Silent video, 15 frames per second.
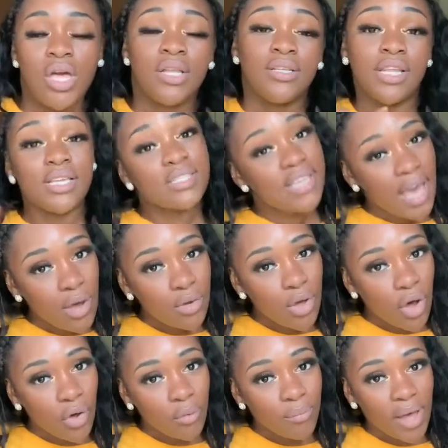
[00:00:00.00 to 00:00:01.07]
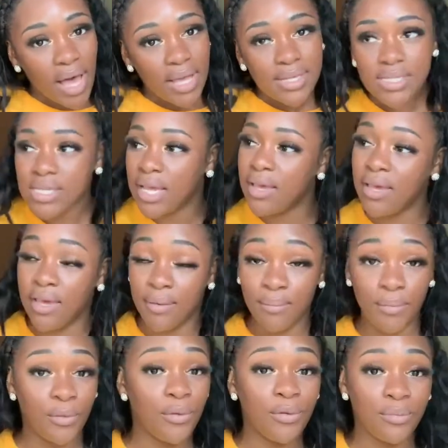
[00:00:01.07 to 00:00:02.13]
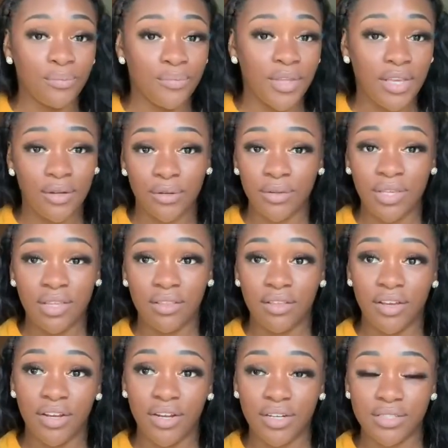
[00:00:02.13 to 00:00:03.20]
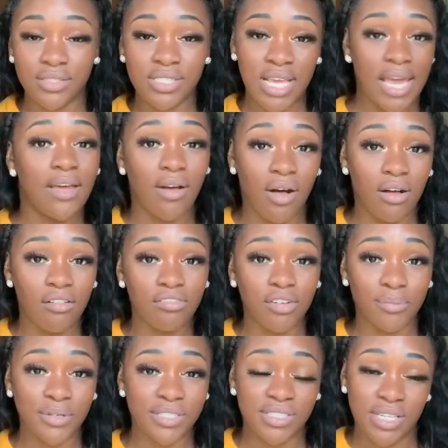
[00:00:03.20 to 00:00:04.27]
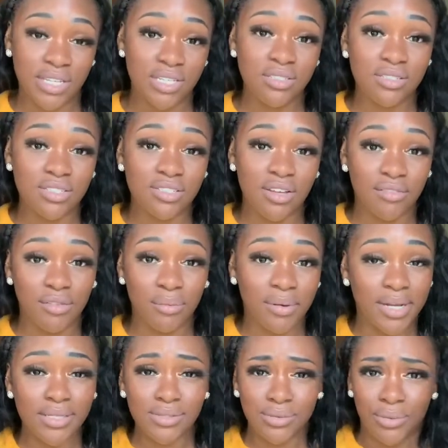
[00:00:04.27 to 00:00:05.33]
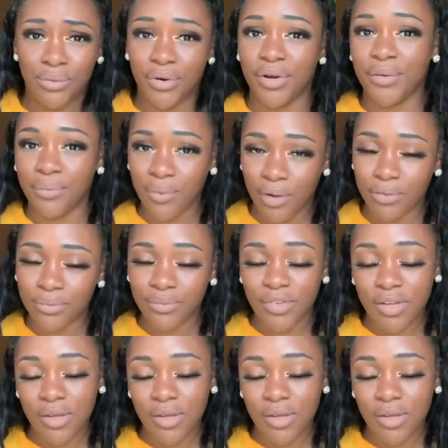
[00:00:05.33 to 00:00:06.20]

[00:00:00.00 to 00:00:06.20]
discount code box and boom, it'll either take off a percentage of the price or it won't.